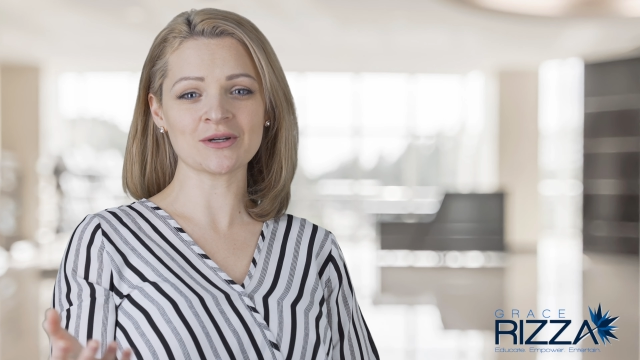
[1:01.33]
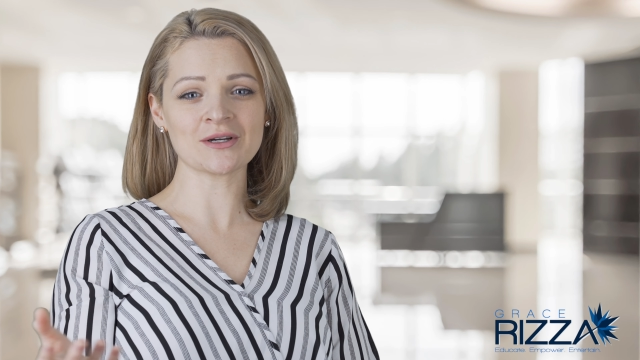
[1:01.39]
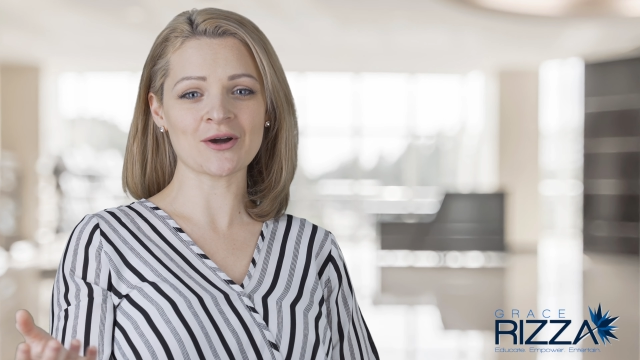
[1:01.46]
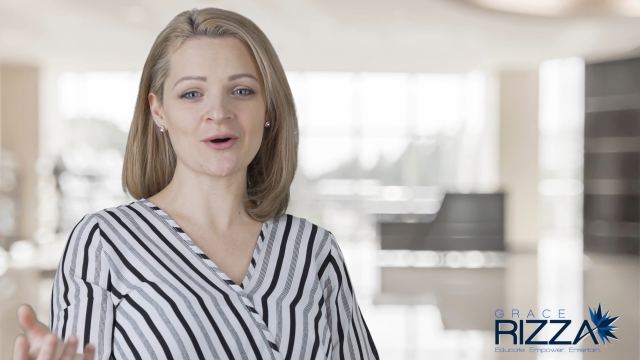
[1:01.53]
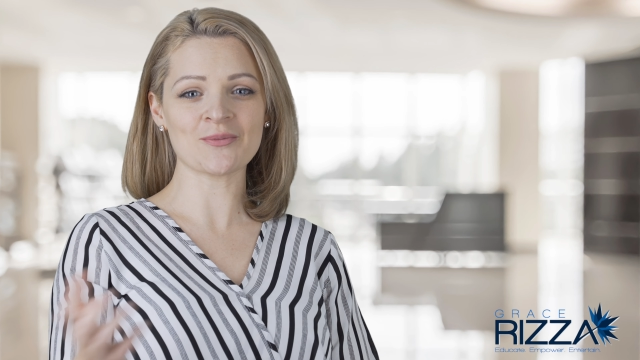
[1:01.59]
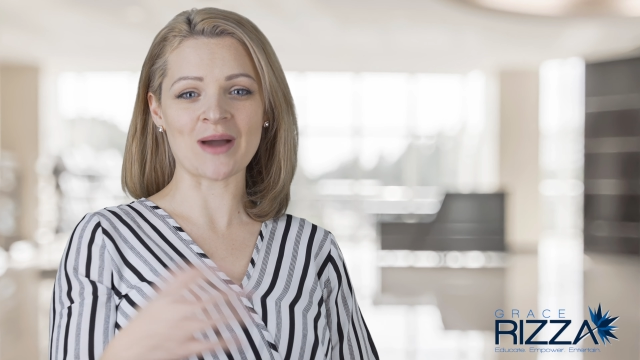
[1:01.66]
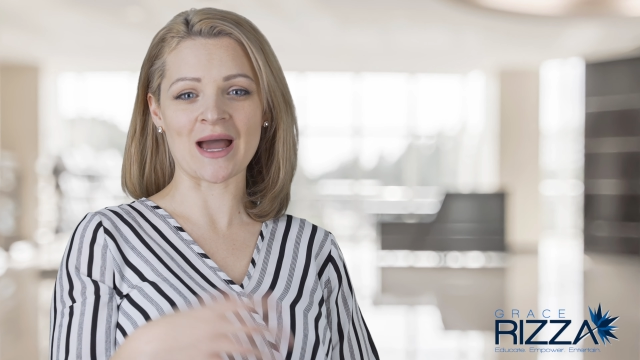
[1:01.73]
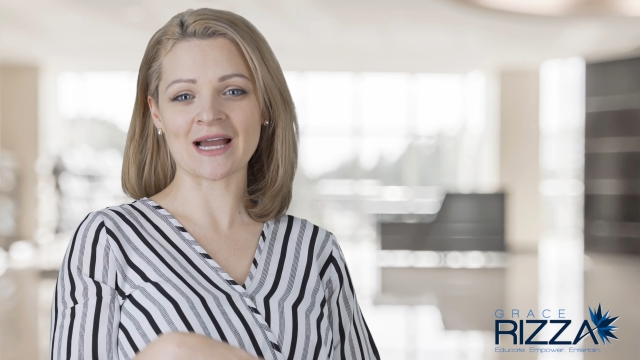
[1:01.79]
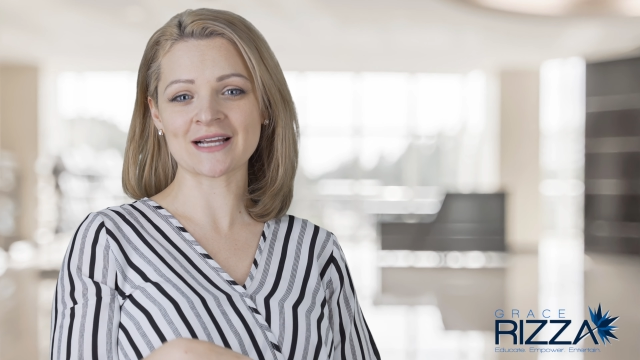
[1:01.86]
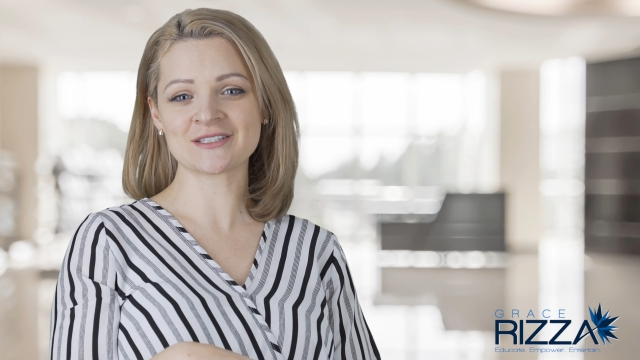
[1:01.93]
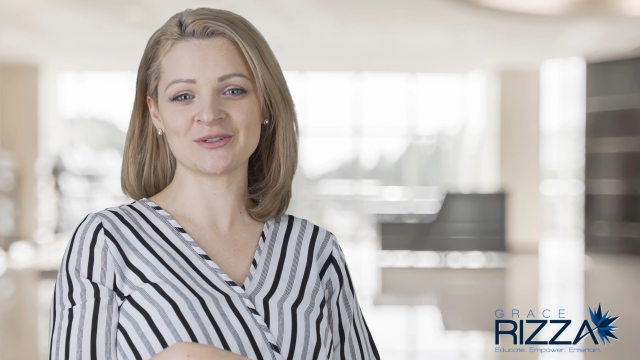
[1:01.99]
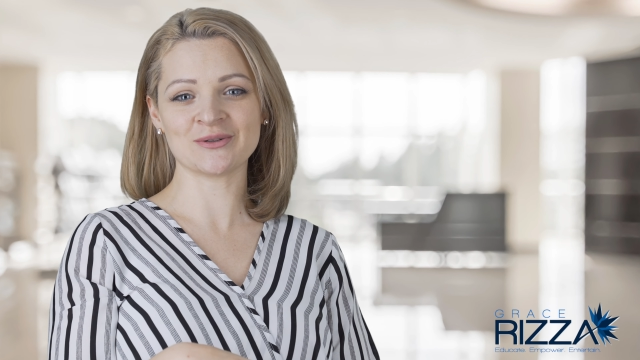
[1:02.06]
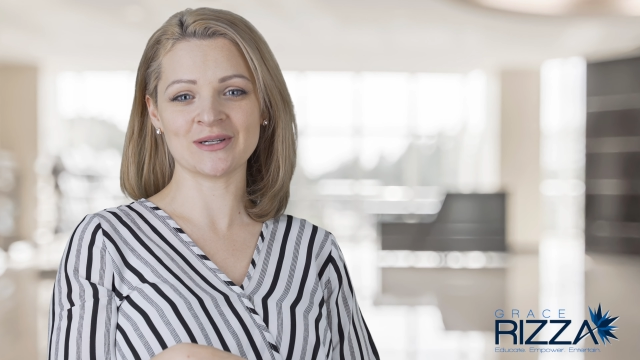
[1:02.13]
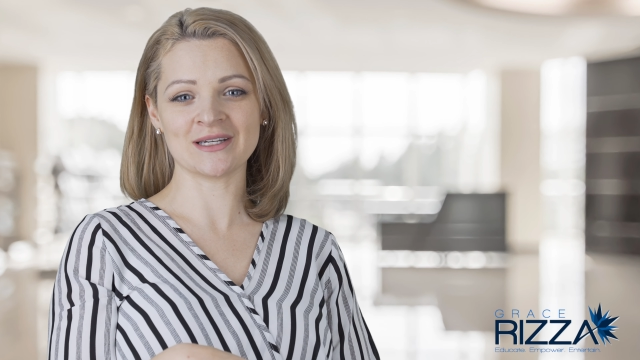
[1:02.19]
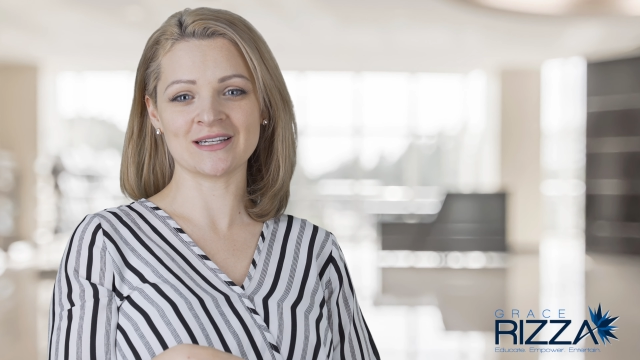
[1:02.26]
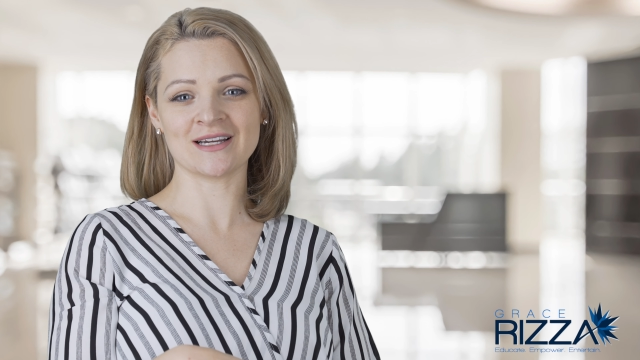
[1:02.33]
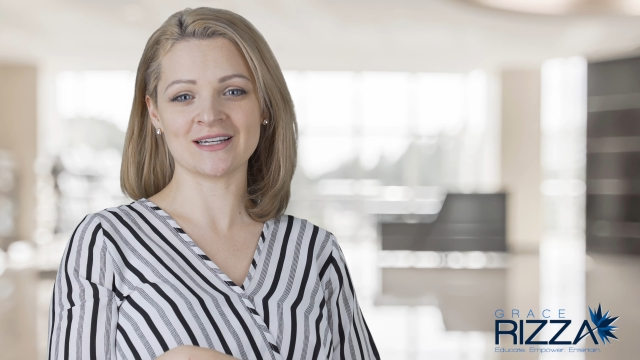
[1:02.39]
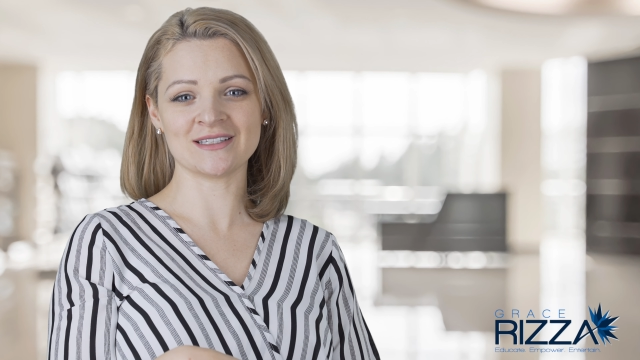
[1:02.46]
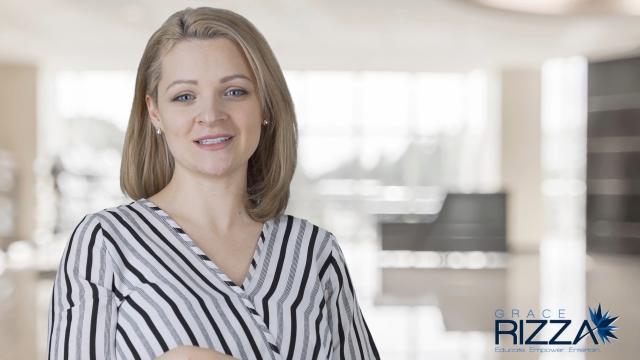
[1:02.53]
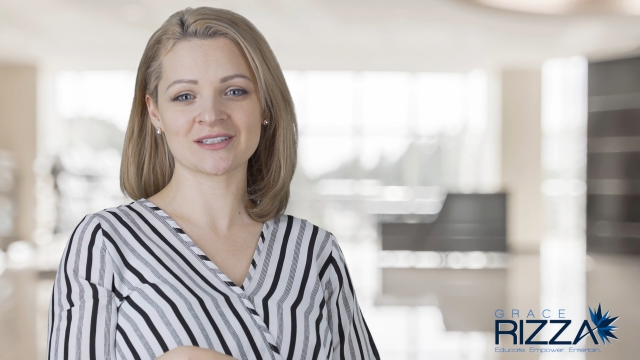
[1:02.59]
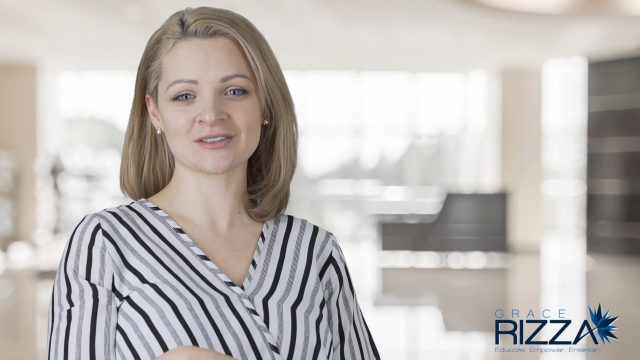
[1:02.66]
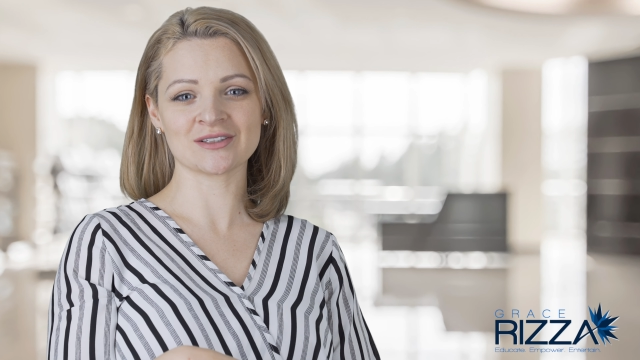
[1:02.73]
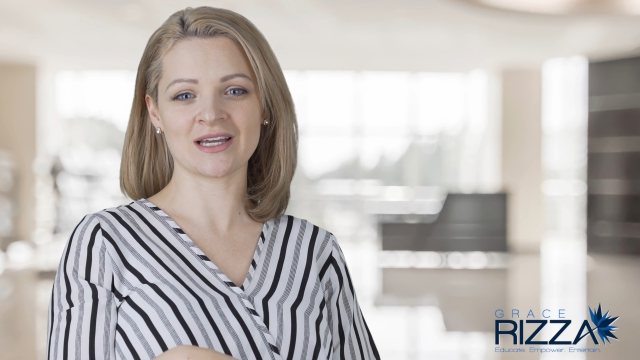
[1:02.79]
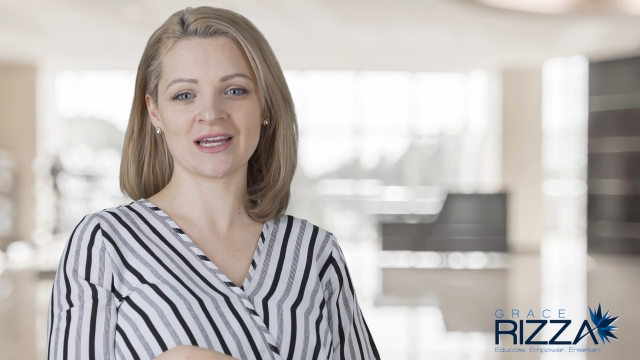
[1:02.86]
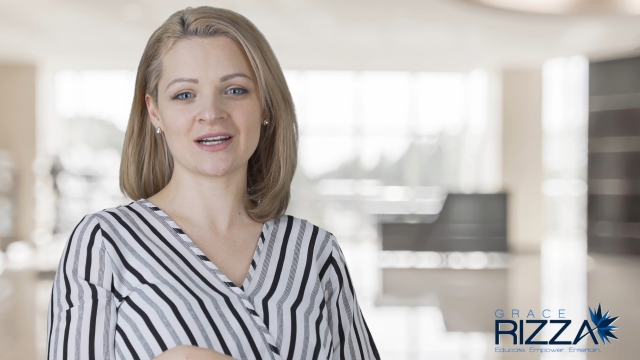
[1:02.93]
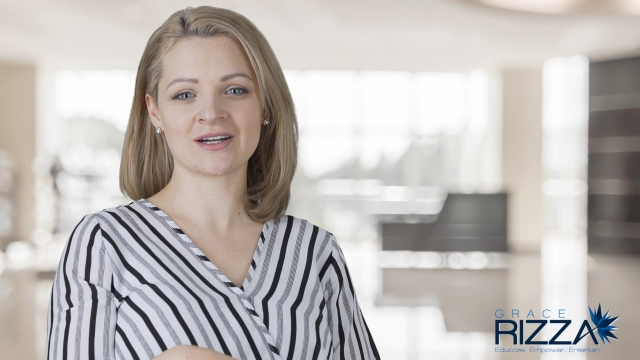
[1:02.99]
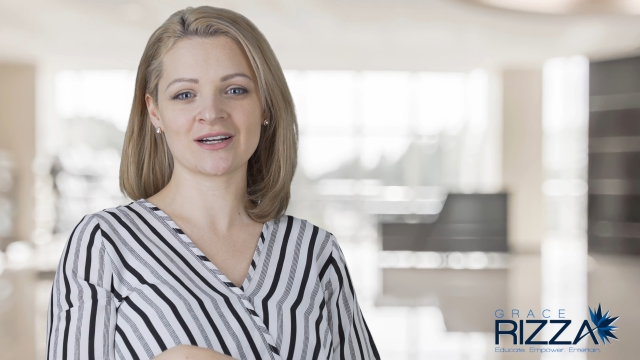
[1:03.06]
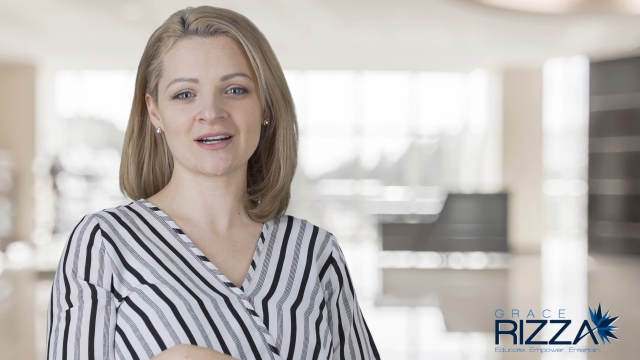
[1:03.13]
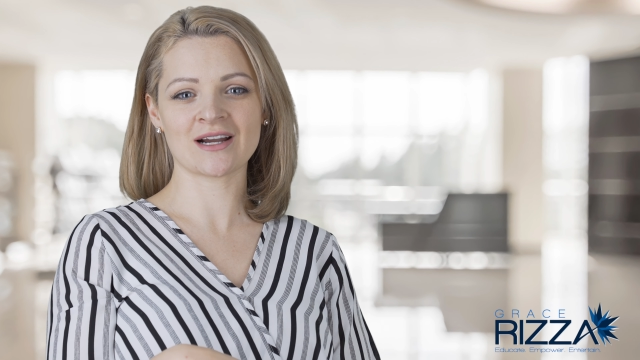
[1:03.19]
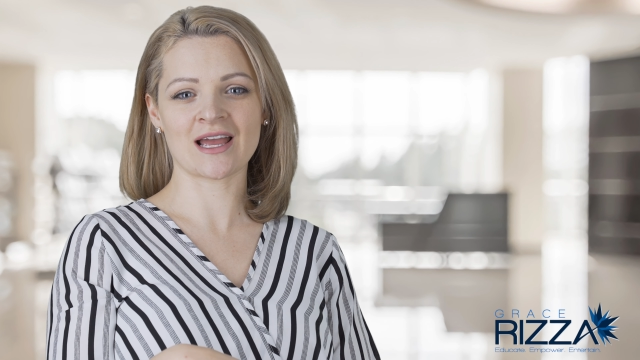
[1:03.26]
you could go back to it a year
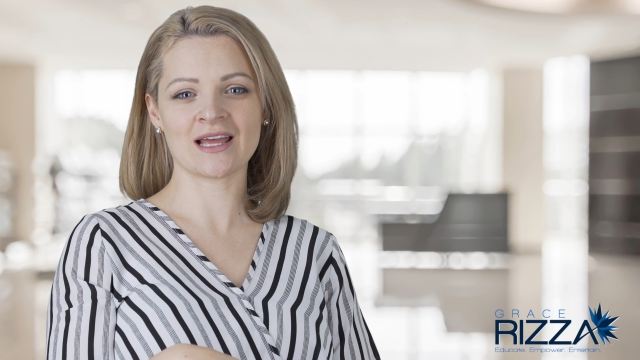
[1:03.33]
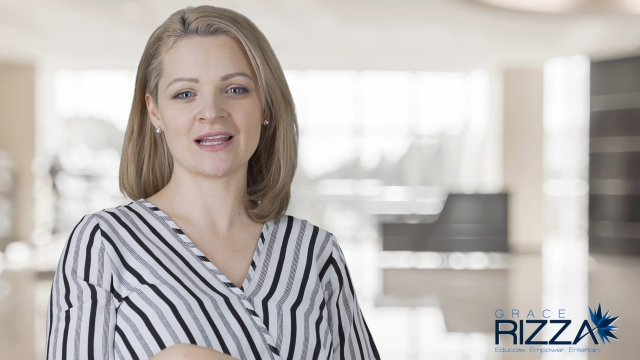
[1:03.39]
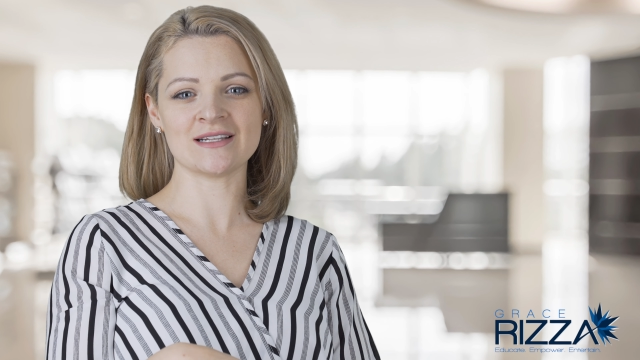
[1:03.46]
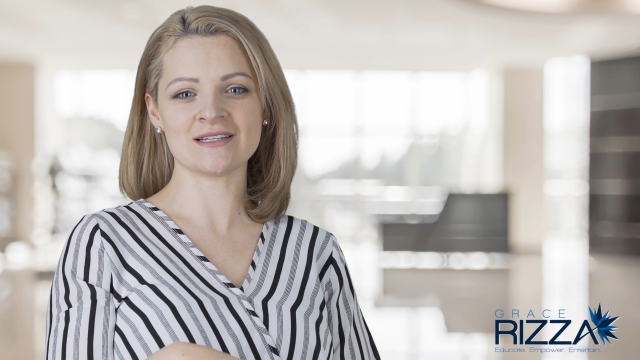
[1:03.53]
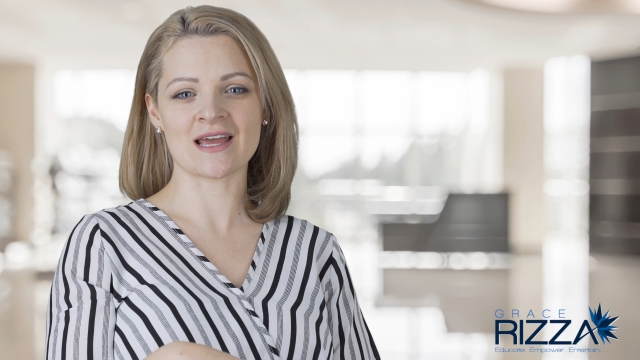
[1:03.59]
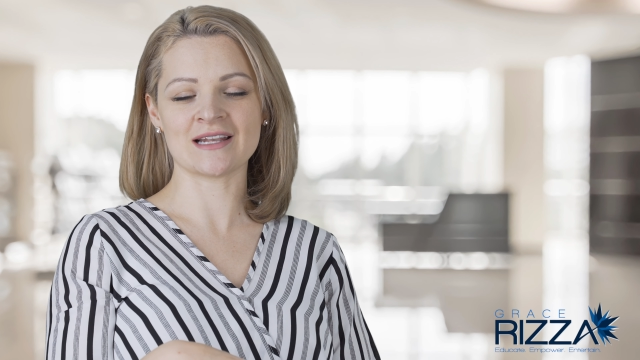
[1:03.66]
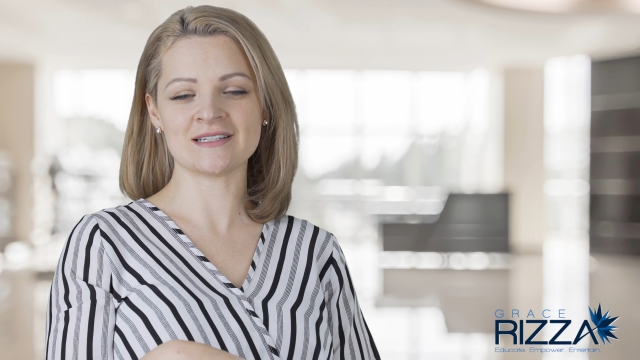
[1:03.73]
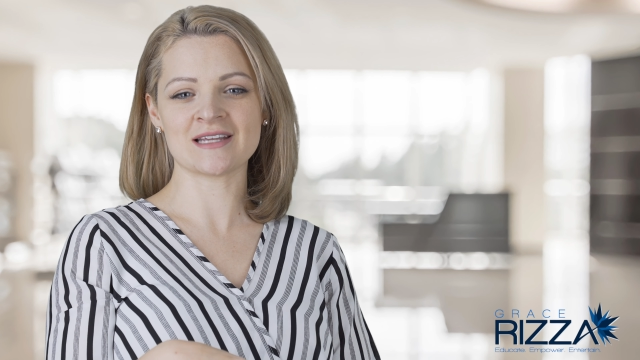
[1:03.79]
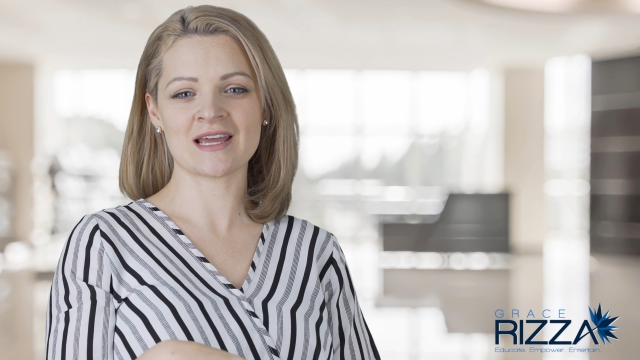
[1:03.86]
later and